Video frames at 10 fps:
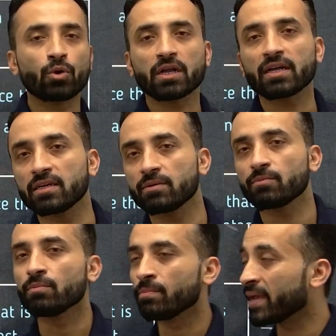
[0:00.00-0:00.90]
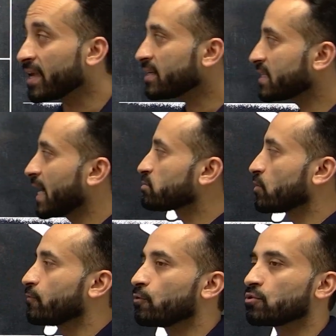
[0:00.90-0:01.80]
are the main types of
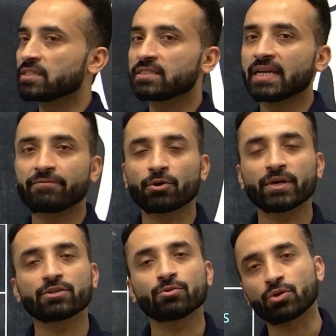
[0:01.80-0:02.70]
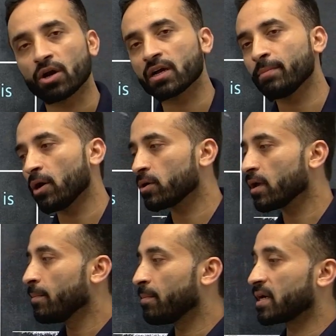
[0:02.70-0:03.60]
forces that we are going to talk about,
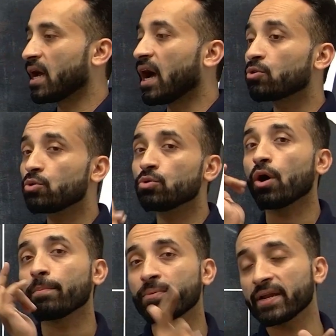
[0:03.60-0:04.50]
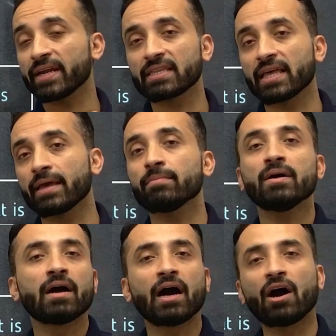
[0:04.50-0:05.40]
but how to operate them,
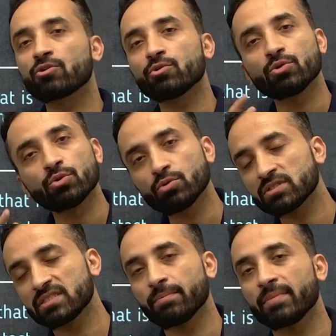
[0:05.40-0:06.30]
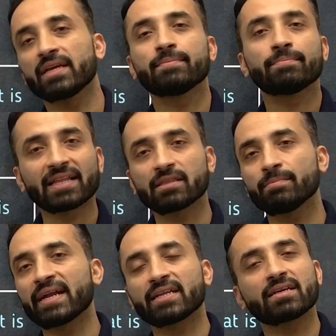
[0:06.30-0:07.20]
how to use them in
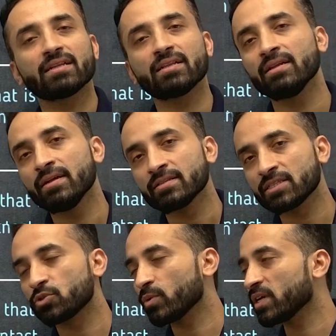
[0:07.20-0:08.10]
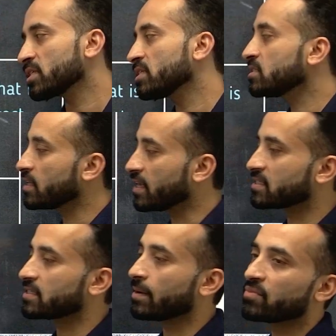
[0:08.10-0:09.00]
mathematical situations is
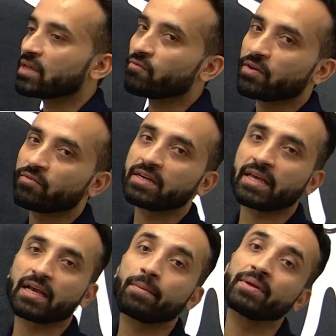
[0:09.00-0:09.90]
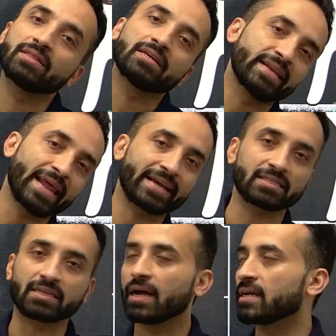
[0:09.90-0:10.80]
something we will take up in the next
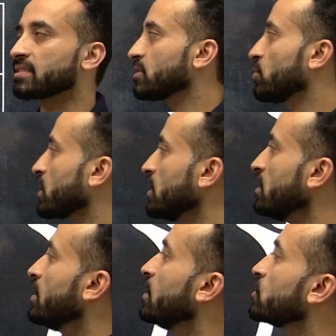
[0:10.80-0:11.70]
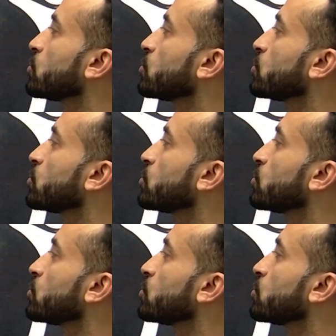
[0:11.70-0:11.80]
class. Okay, so